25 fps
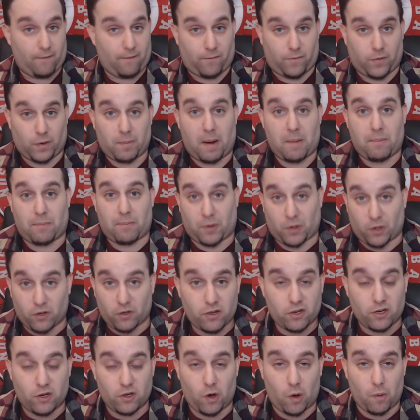For my
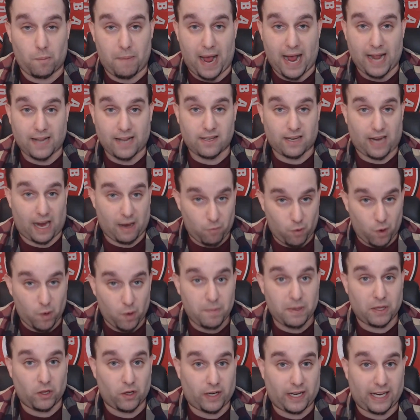personal bets, I will
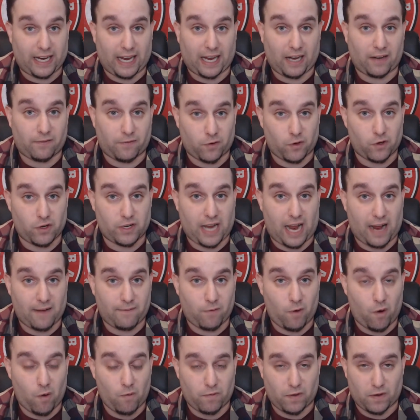be looking at a first half
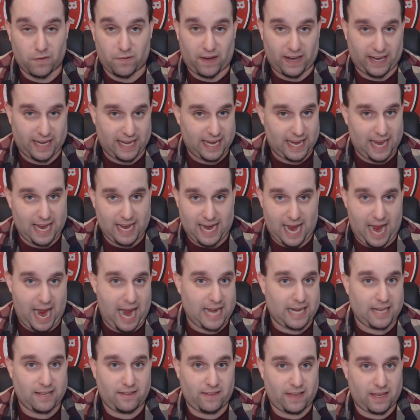over if I can get
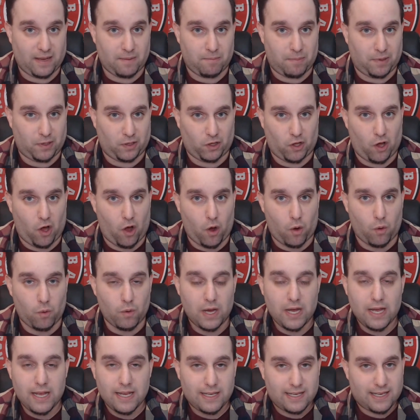anything below
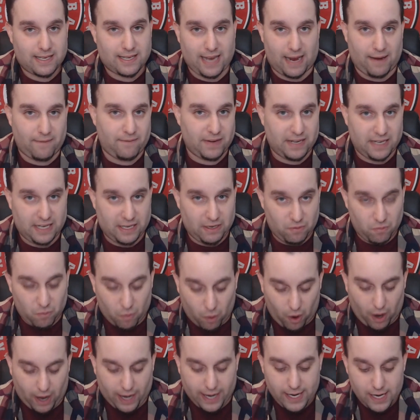
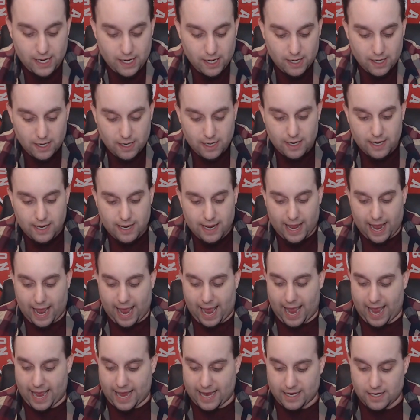71.
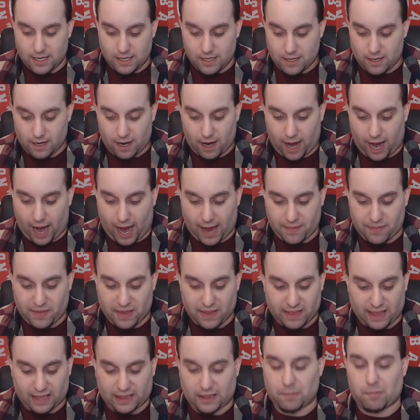And I
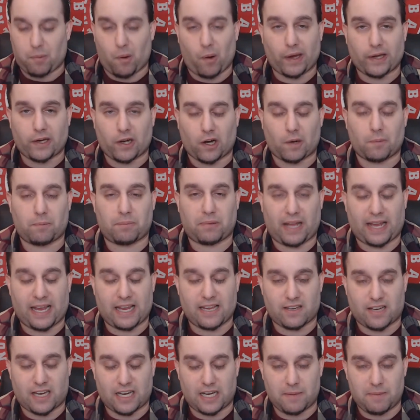think that the point guard play
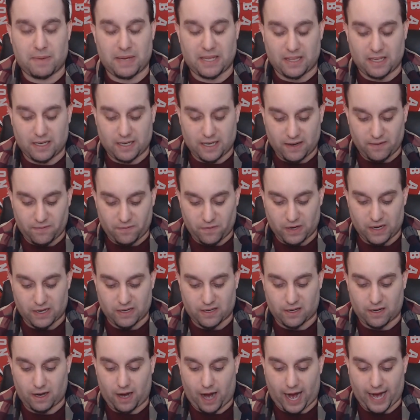is going to be the
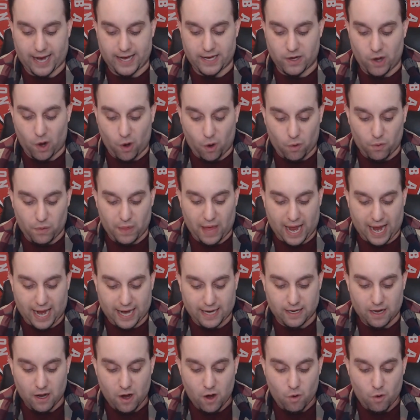difference. I know that